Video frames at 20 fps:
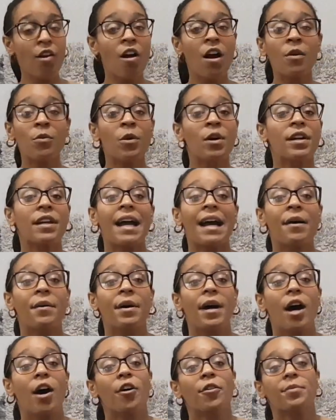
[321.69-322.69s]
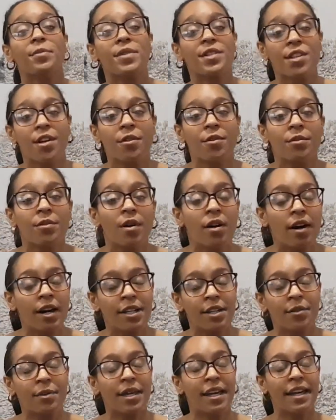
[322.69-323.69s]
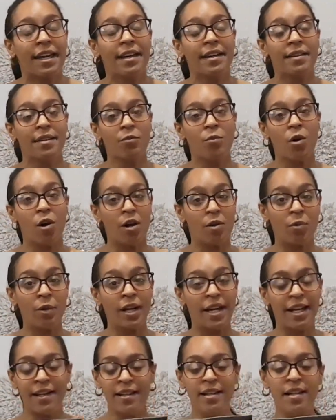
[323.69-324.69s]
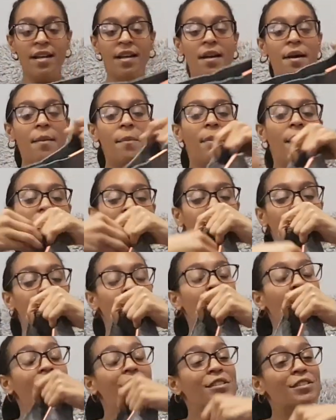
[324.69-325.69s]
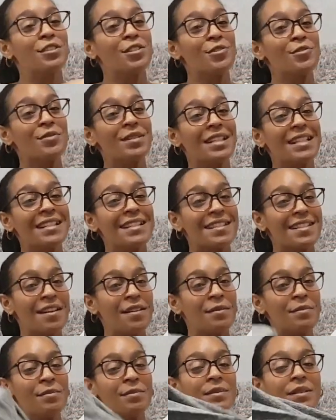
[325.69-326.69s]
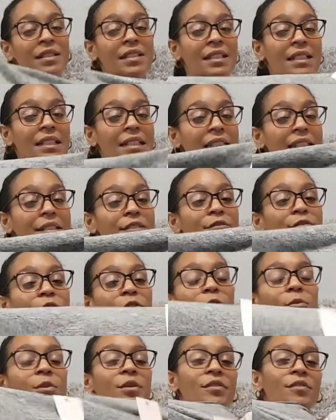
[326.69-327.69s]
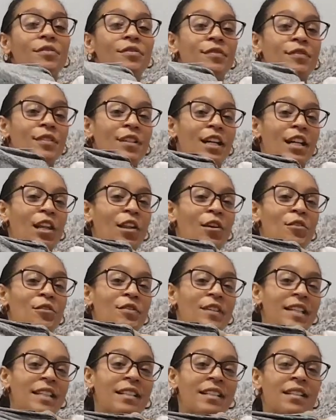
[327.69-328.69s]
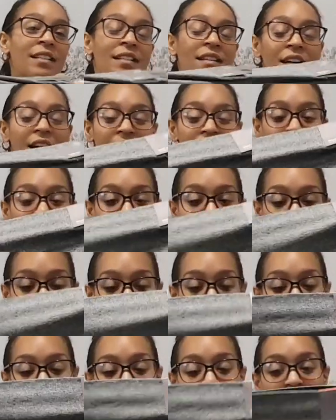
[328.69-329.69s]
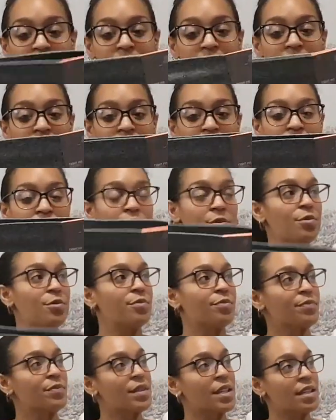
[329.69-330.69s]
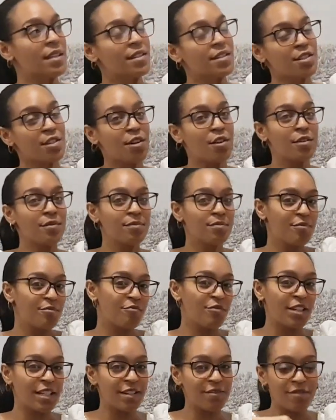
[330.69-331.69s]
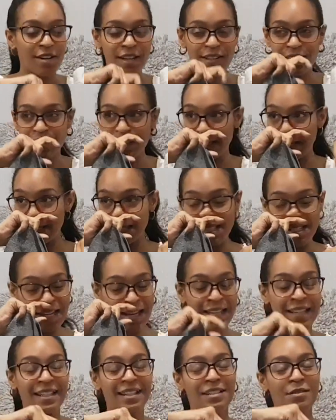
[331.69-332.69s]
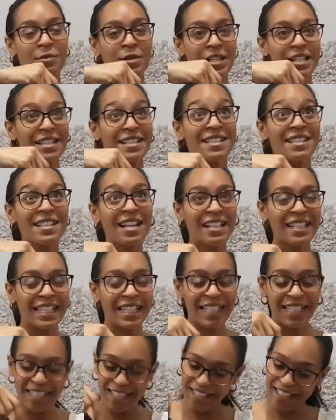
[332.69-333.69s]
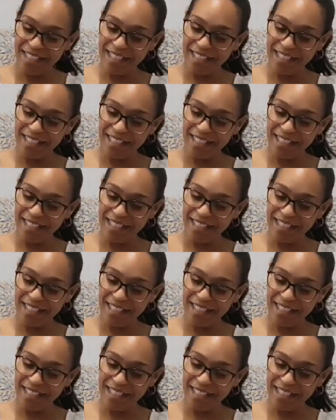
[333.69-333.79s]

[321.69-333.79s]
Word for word: I work out at home, so I don't care what I wear. But I thought I do need some form of clothing uh, for when I do start running around the estate when it's sunny.